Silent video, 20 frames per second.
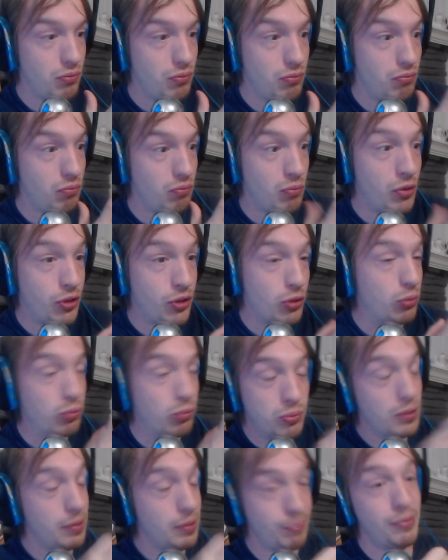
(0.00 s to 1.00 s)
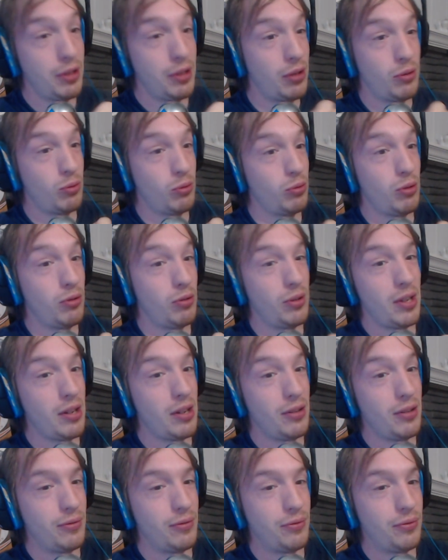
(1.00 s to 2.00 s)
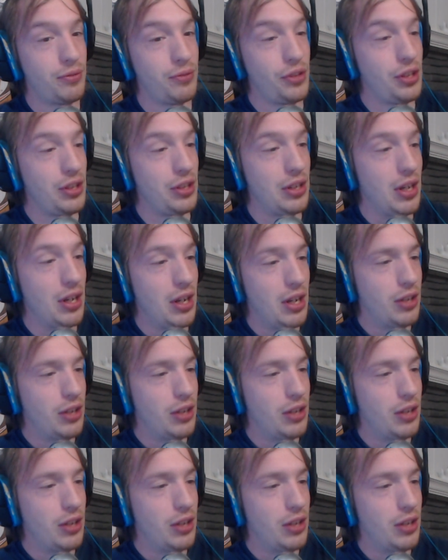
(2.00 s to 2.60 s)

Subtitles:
want to rip the throat out of the